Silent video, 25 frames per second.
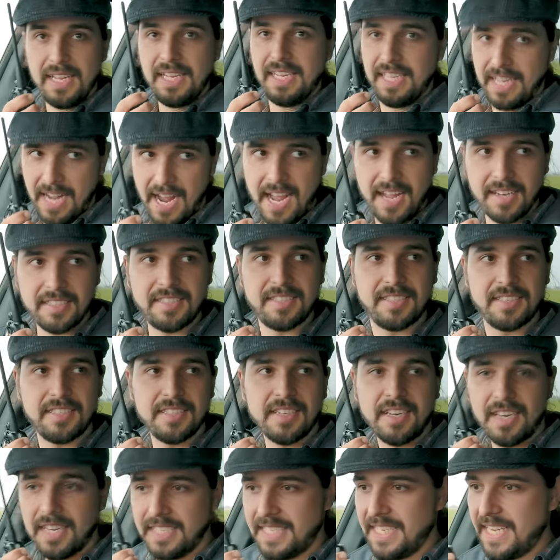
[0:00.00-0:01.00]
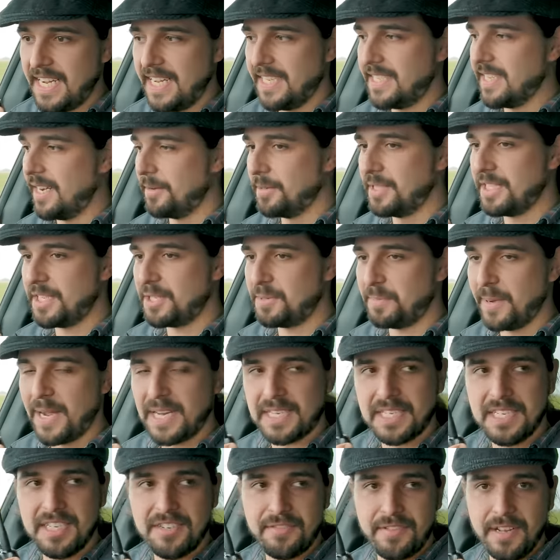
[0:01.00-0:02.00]
Yes, I did. I was
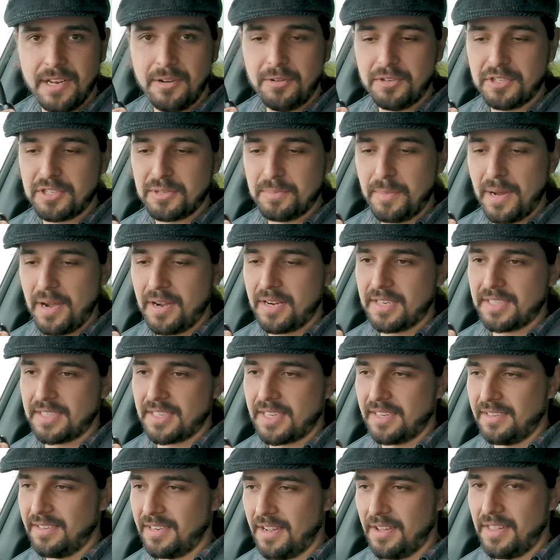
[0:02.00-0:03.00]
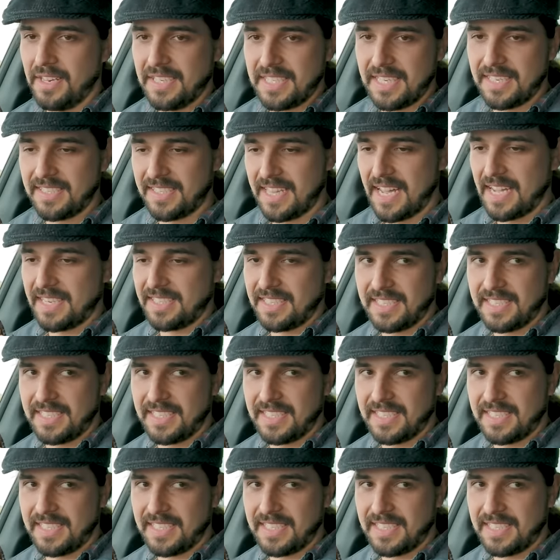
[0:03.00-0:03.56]
expecting to feel all smug because I know this has that